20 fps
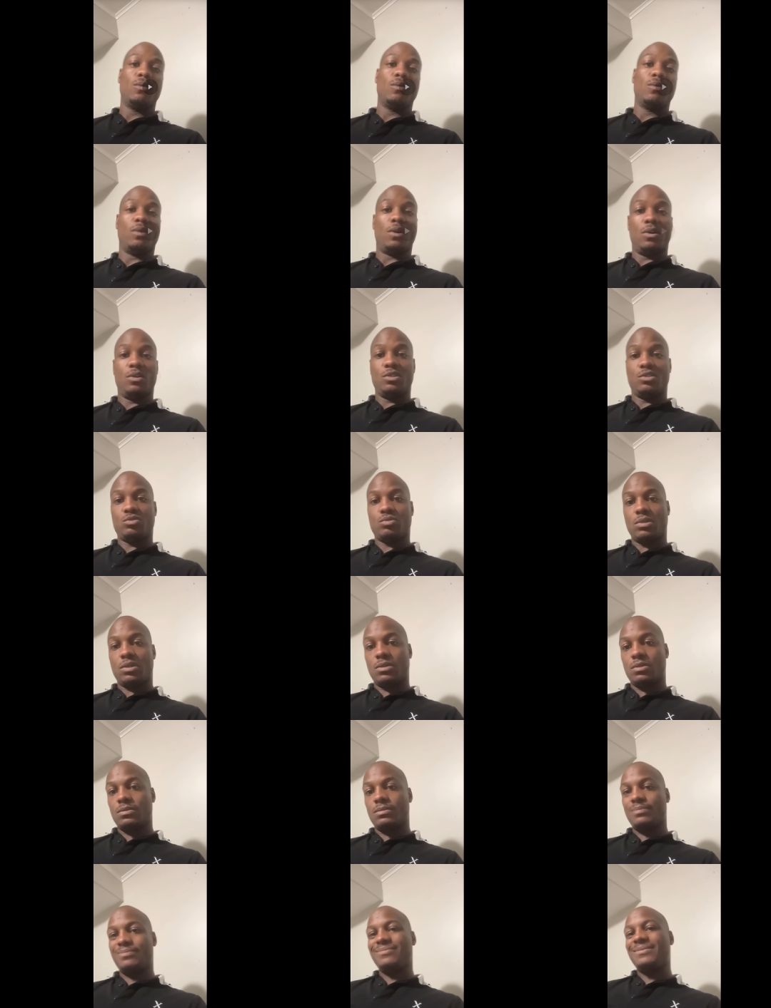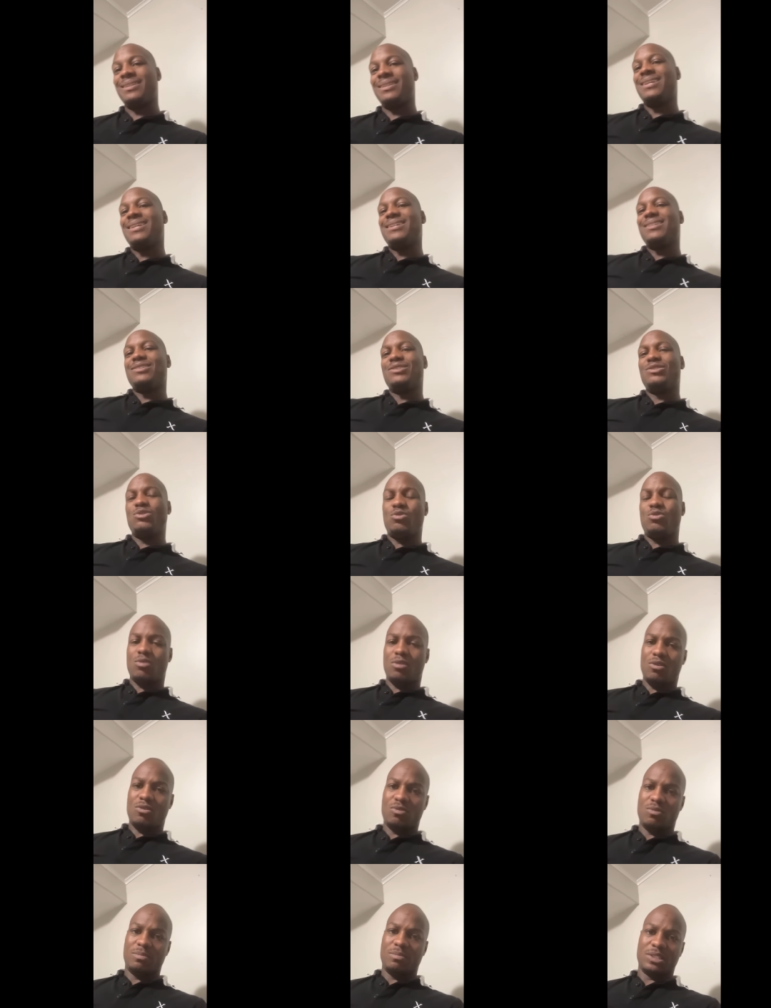Wrong is wrong. You
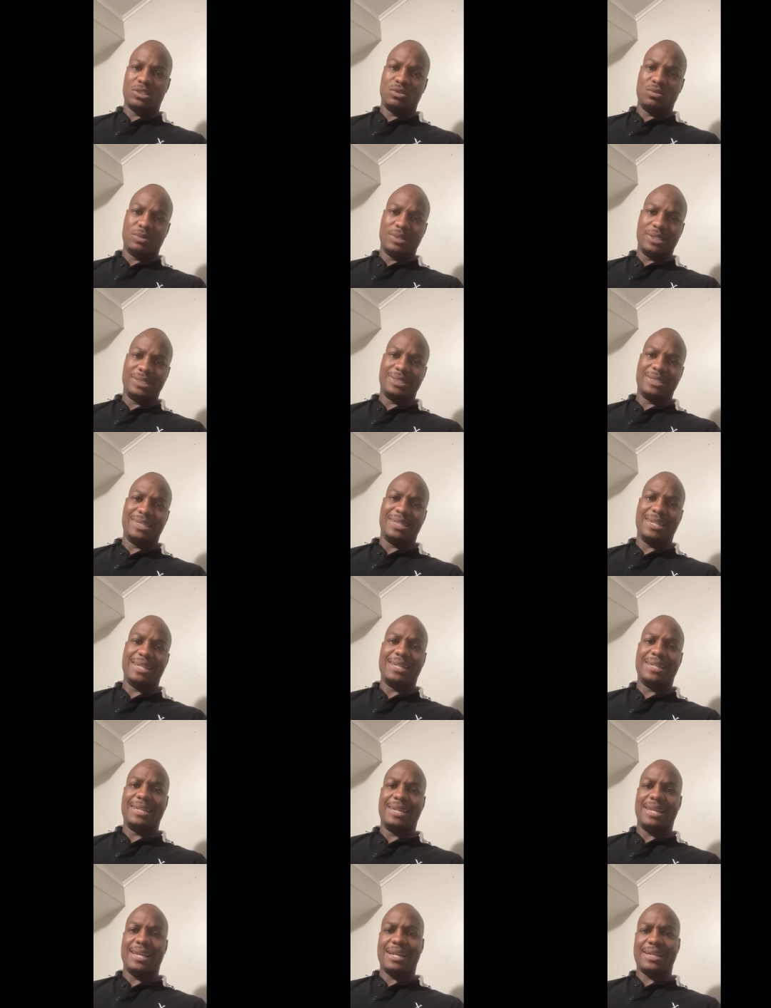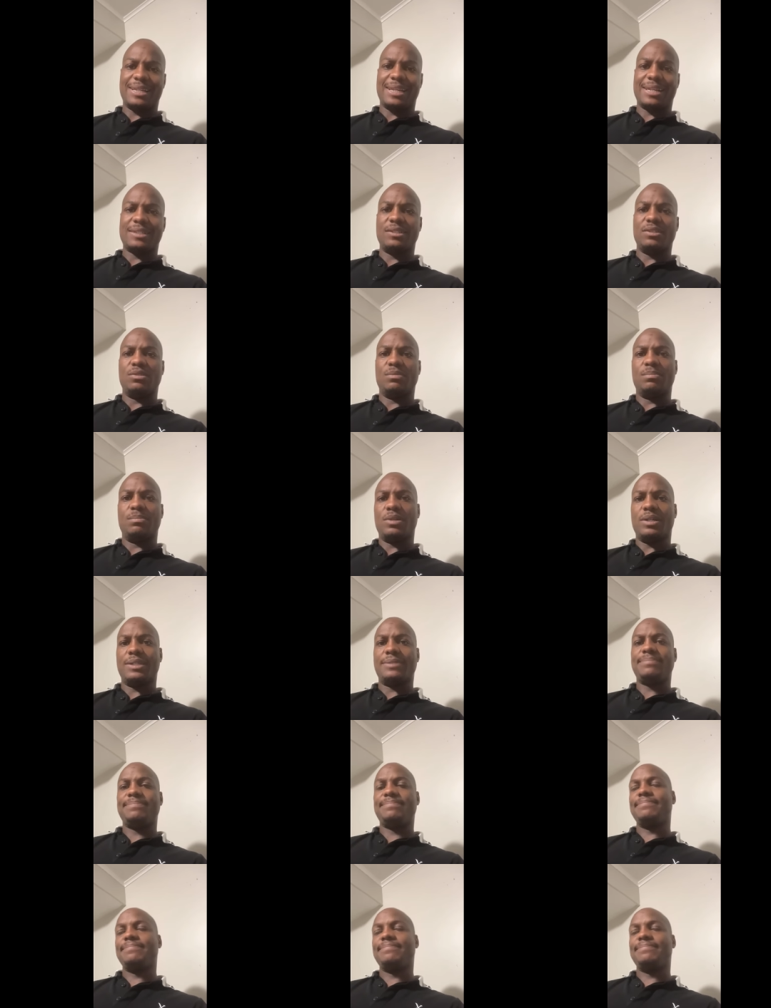grown, but you ran to the end there, act like a little boy.